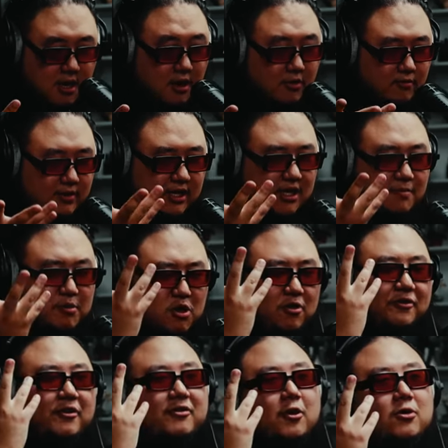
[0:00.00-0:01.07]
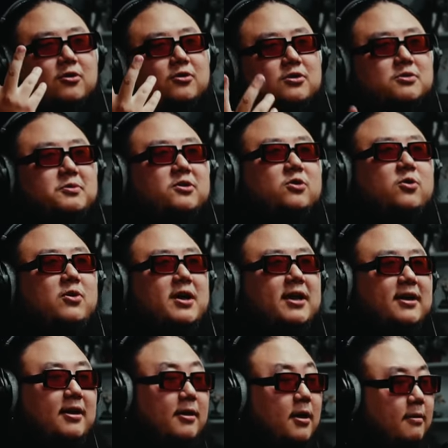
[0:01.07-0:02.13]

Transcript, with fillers: really beautiful vocals real quick